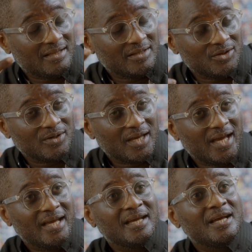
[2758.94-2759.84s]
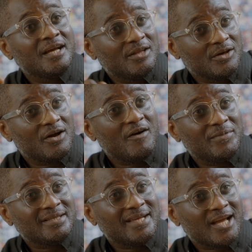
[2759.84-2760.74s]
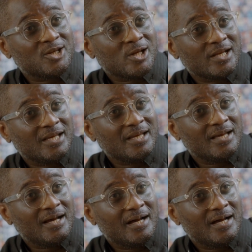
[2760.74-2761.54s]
the UK, the government actually